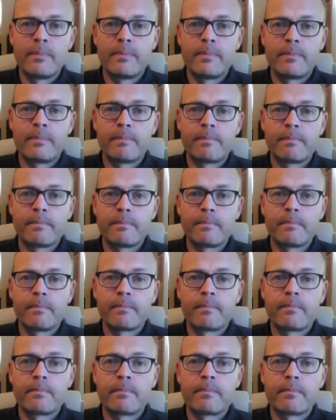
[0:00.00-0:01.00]

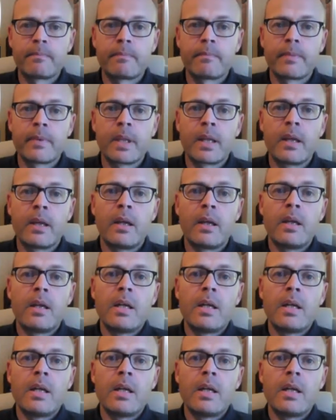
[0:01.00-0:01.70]
(no one is talking)